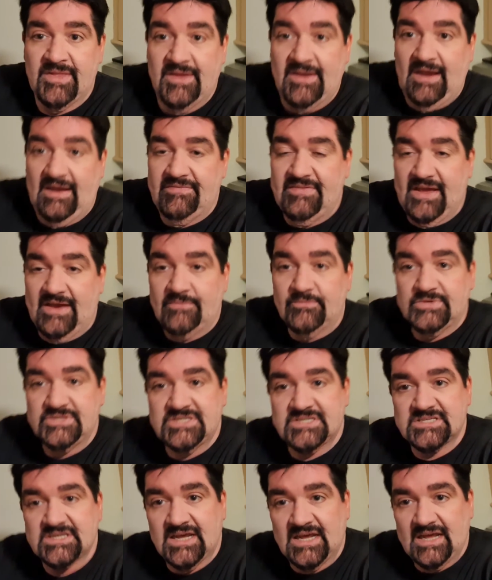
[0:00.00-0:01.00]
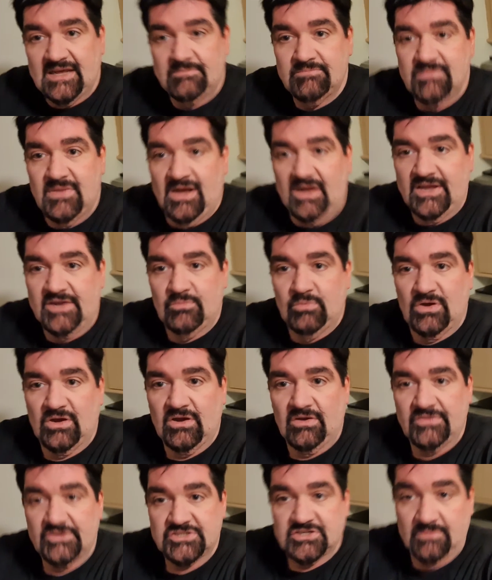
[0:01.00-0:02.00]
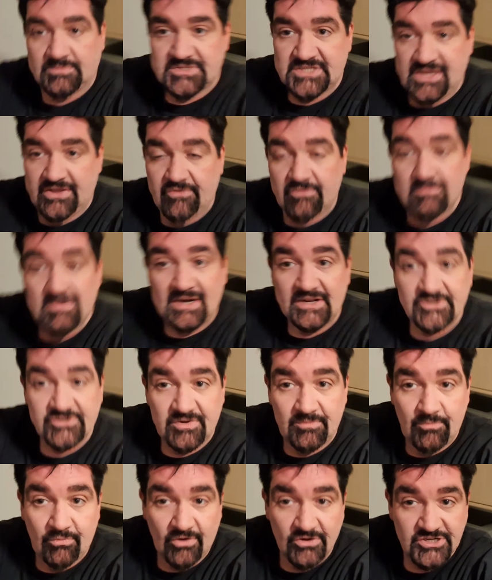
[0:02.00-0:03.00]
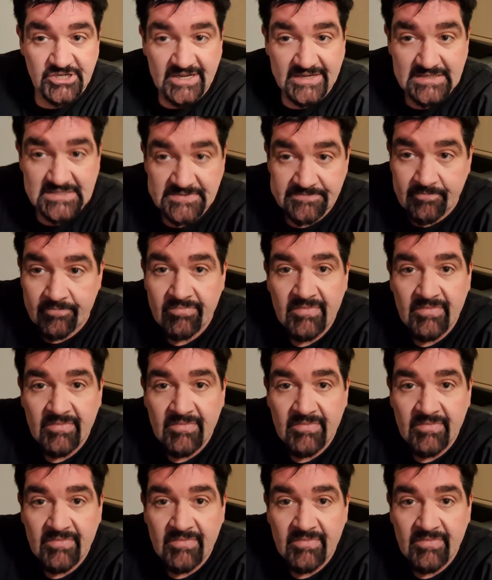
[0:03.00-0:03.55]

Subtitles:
And that was, I could work on the top secret military projects.